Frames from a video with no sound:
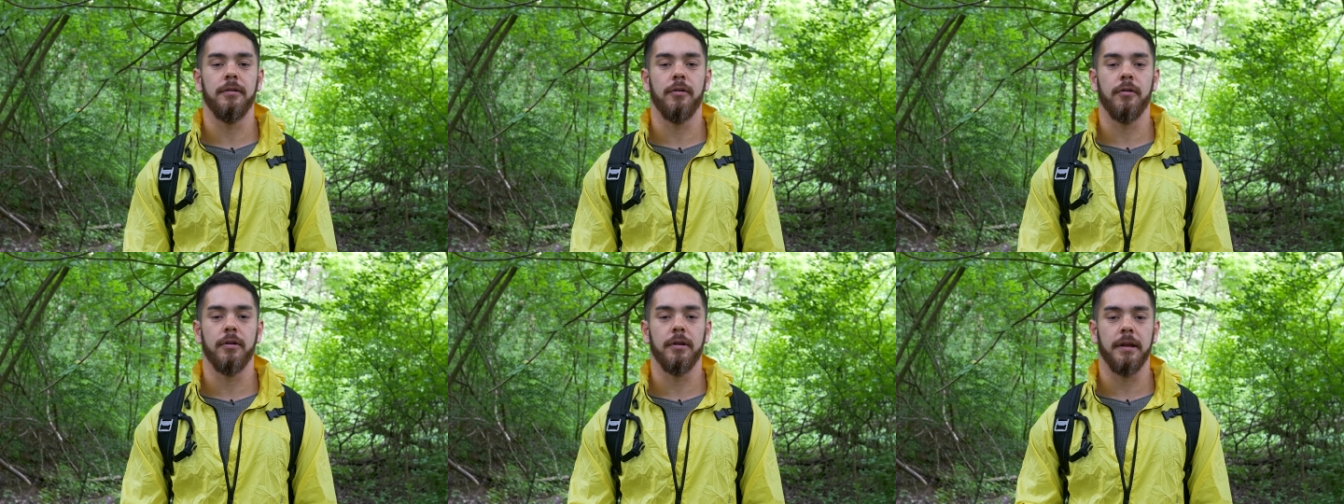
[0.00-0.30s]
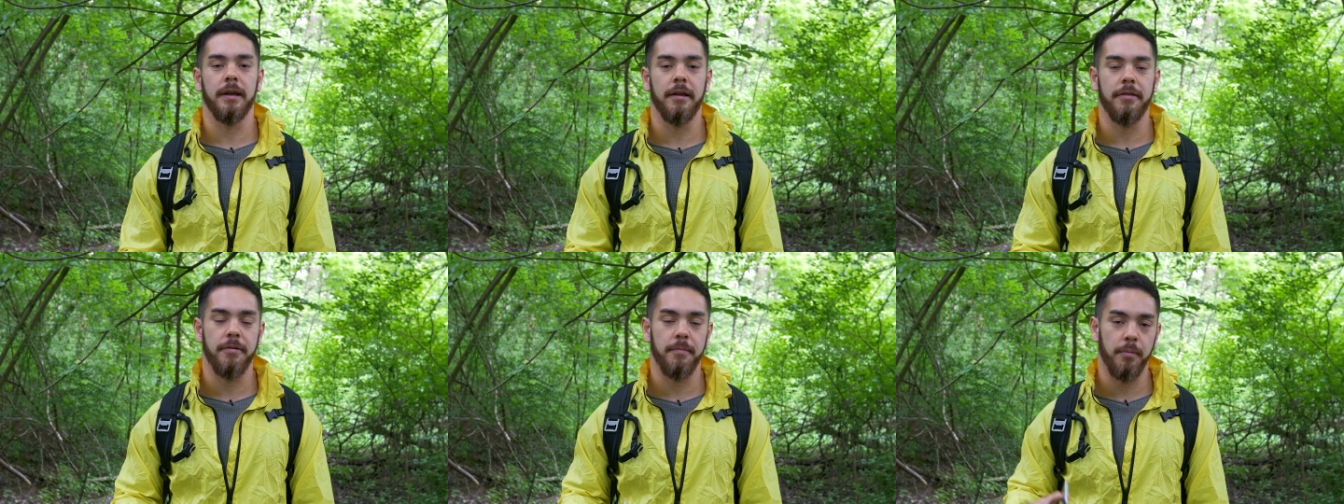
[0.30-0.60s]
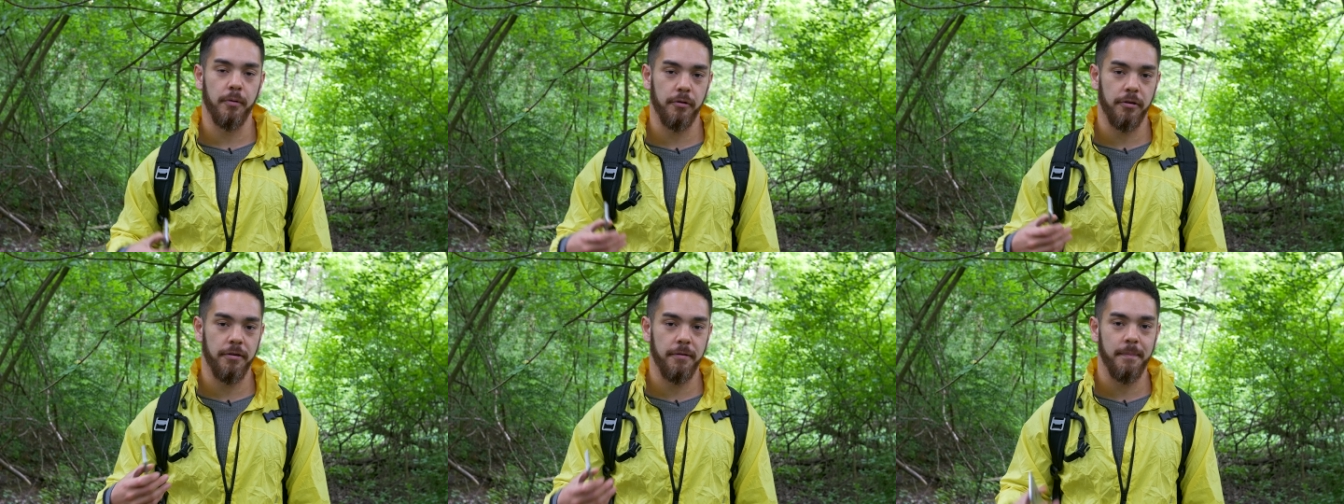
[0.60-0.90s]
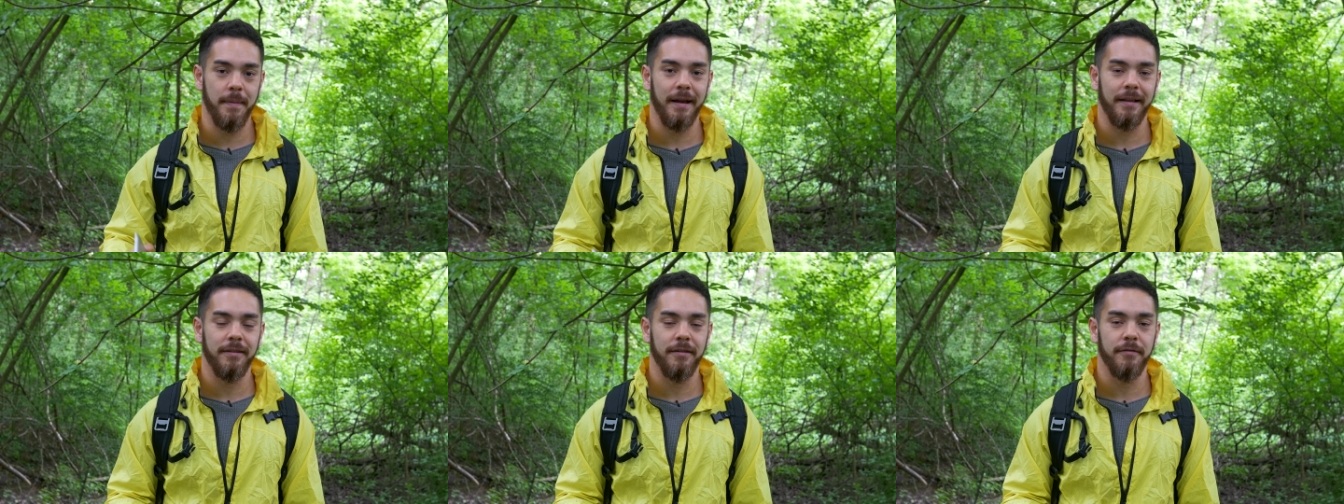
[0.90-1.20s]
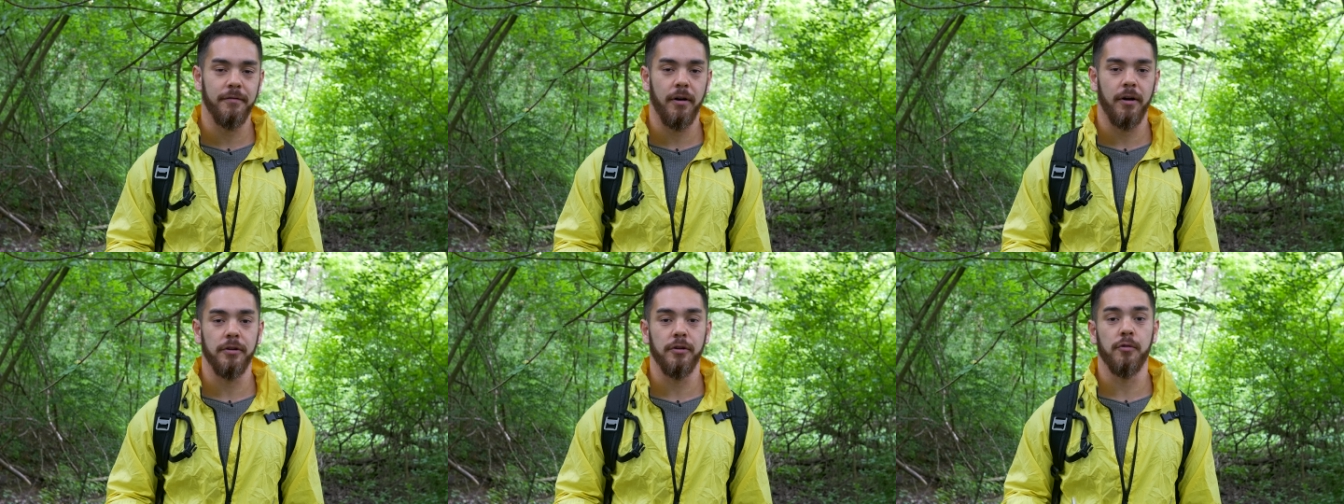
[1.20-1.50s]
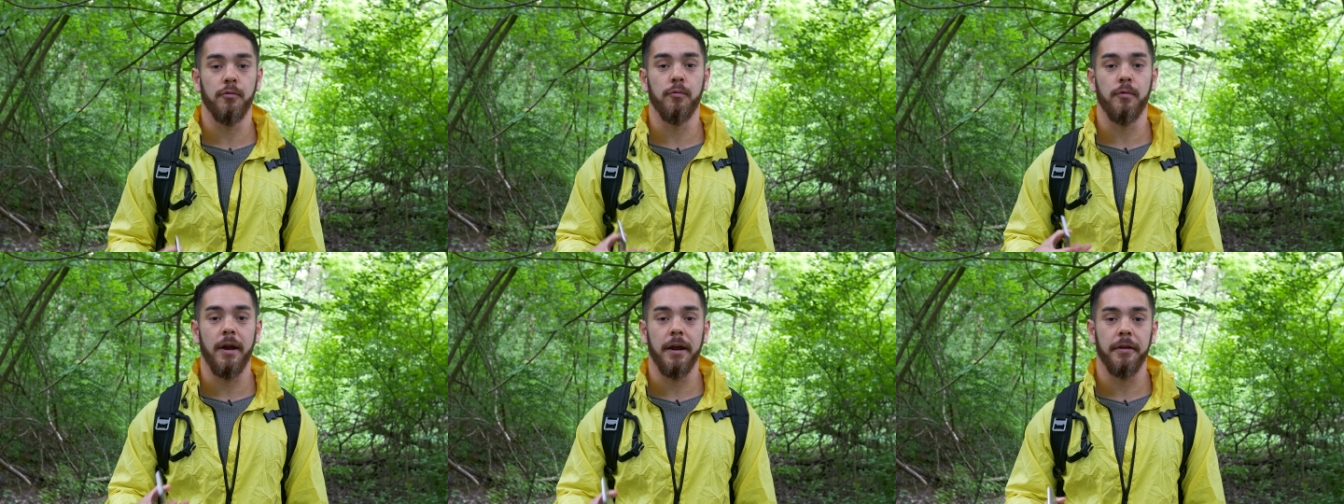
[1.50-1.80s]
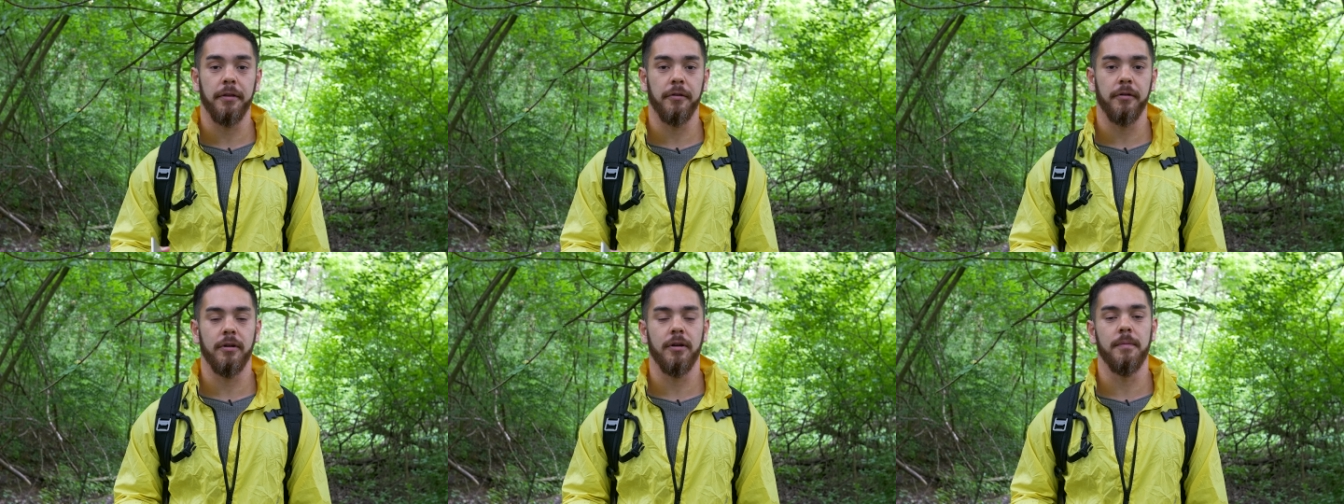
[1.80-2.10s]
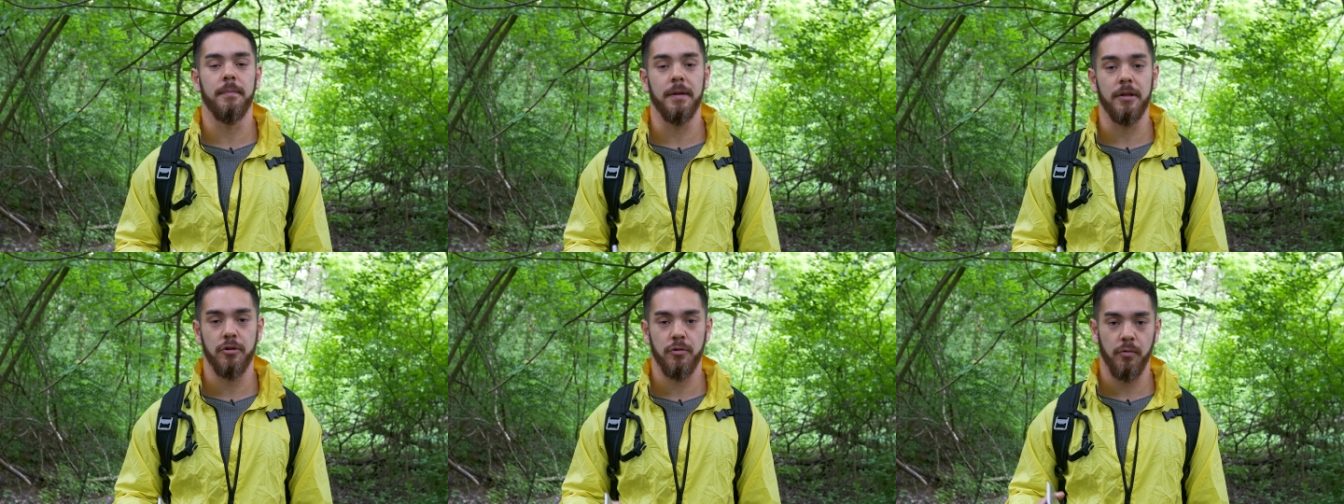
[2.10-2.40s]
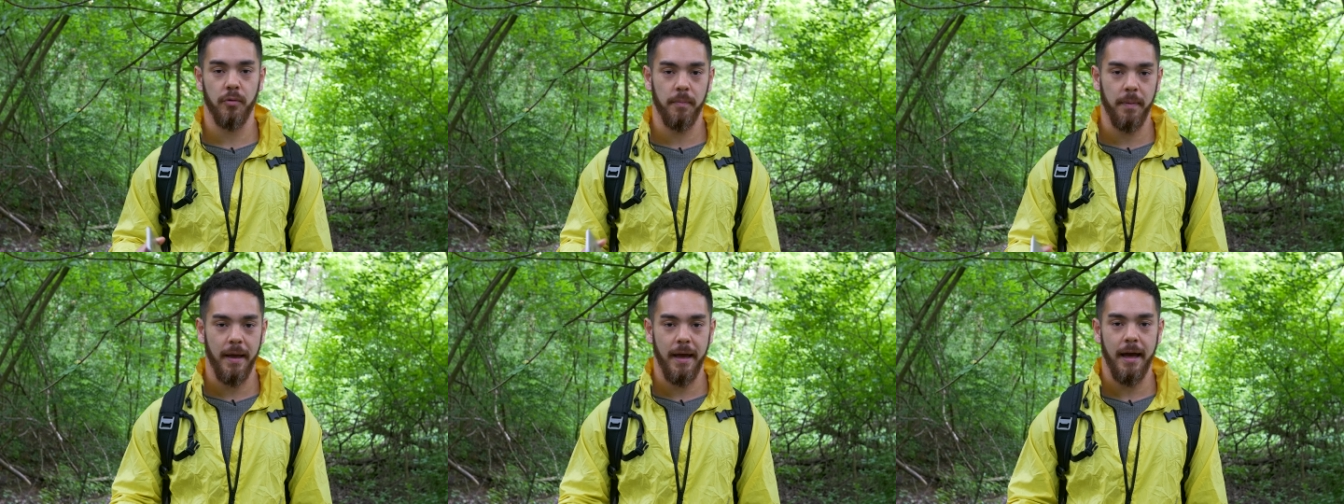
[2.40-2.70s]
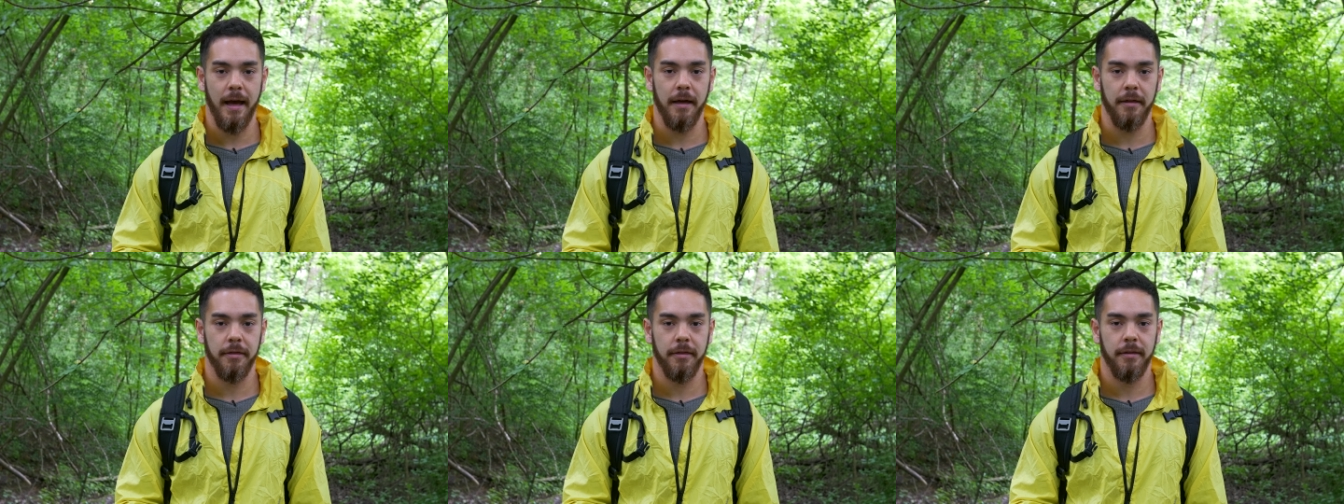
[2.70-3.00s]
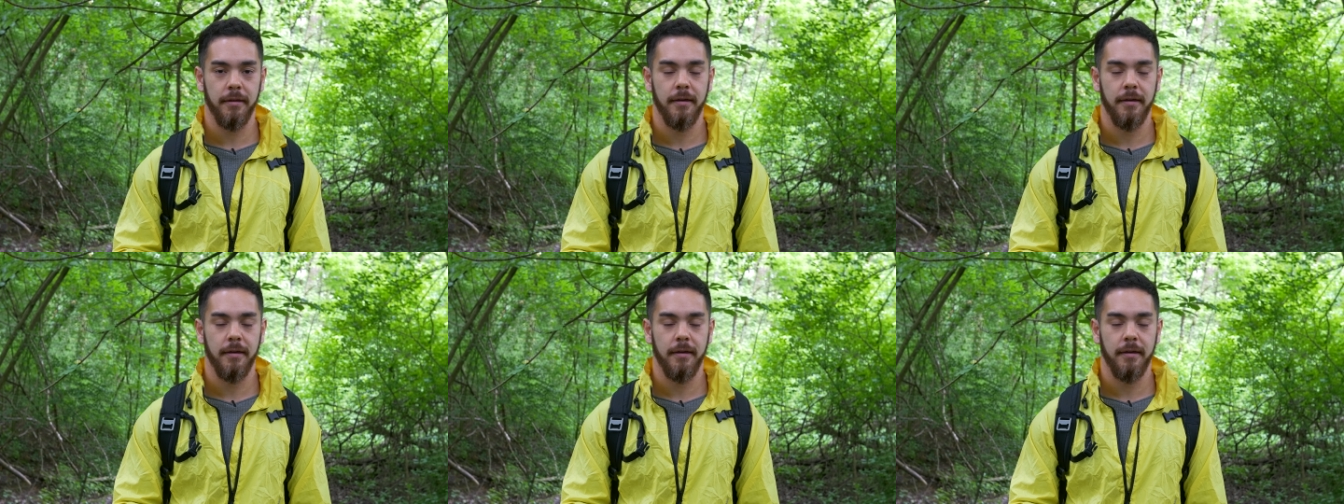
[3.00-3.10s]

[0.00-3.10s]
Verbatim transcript: you're going to get some perspective on your regular habitual path.